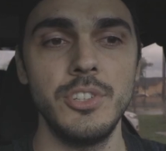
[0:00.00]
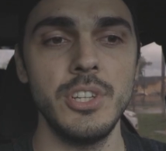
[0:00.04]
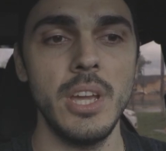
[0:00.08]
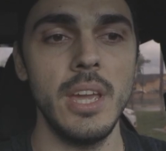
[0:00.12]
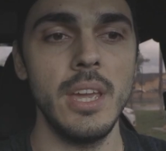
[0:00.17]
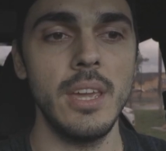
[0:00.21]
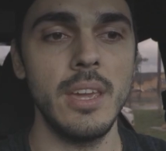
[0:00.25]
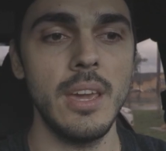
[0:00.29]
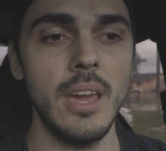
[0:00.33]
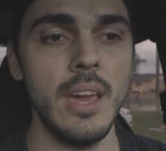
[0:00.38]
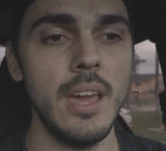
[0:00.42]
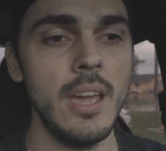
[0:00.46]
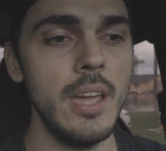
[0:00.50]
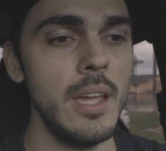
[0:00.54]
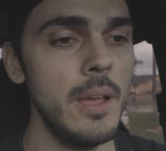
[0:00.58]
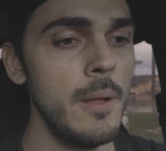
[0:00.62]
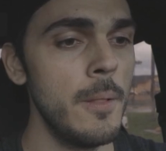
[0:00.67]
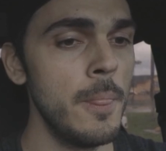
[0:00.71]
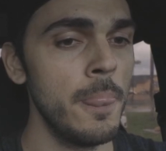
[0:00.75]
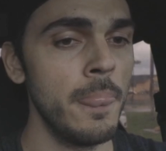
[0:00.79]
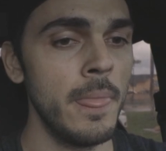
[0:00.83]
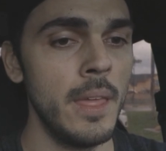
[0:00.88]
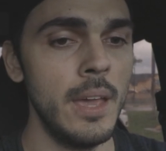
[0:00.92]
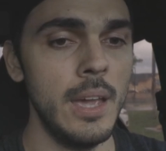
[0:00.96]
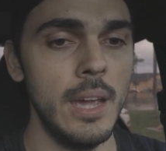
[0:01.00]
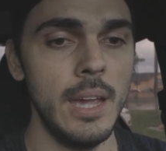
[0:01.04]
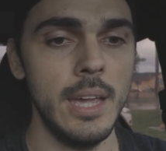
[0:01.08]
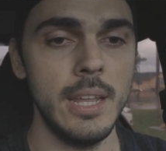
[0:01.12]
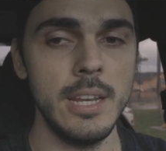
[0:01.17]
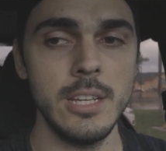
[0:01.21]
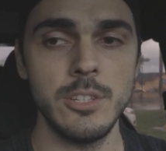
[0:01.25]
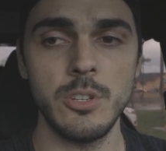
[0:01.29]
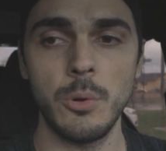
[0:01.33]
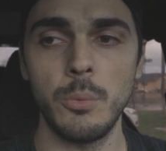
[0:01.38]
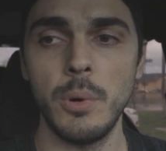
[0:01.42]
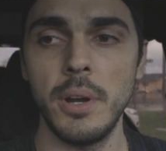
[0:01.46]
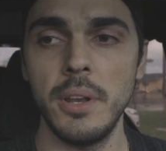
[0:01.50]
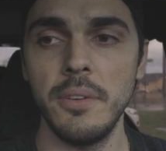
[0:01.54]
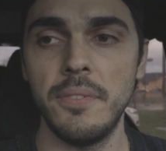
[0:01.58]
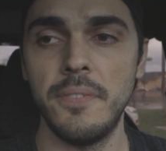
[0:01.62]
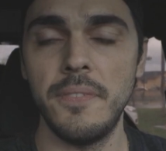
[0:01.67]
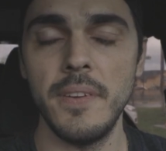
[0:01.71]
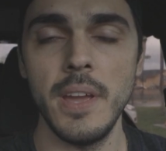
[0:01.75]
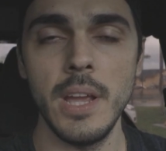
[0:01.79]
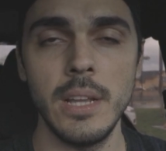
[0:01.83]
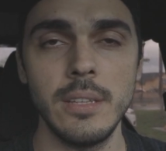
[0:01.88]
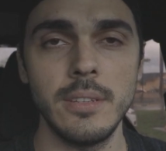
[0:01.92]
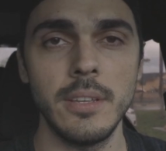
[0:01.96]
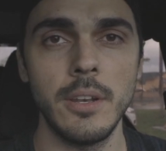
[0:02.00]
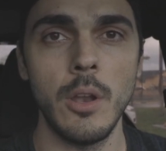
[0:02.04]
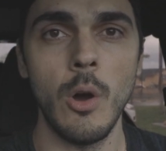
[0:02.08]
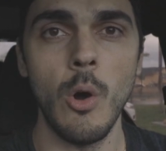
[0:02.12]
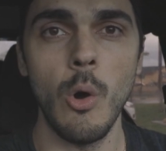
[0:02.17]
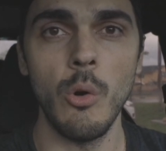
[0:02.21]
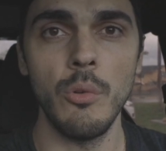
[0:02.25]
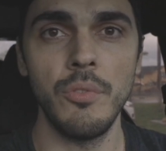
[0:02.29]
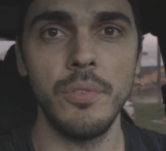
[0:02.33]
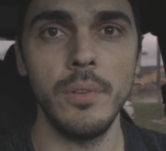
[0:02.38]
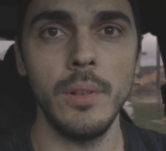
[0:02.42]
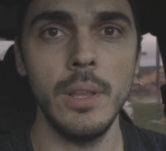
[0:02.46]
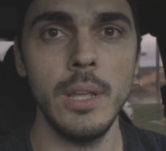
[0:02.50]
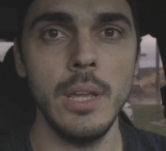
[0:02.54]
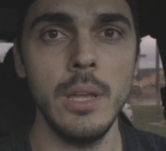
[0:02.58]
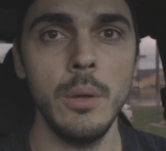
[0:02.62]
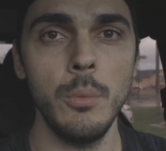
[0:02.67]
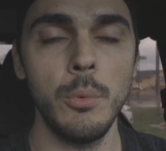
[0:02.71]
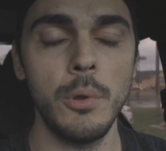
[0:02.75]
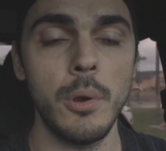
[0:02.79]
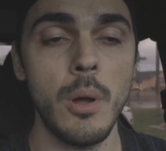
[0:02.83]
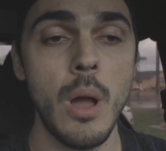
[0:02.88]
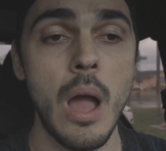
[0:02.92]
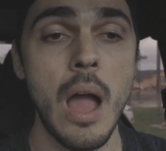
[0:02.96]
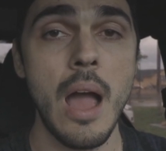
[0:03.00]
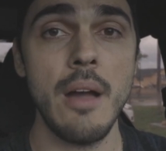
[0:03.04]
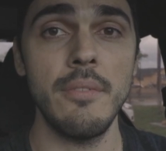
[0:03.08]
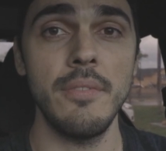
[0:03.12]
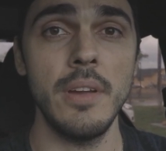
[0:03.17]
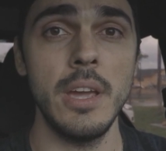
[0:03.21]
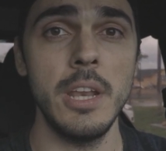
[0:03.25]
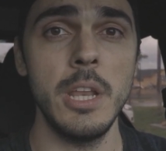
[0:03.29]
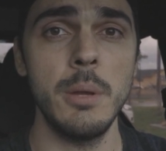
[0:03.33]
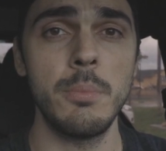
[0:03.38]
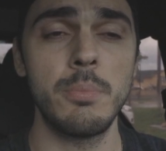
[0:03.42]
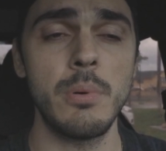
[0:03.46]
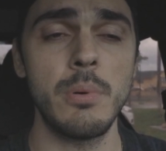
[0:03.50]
JK, it is already fixed, and hopefully we don't have any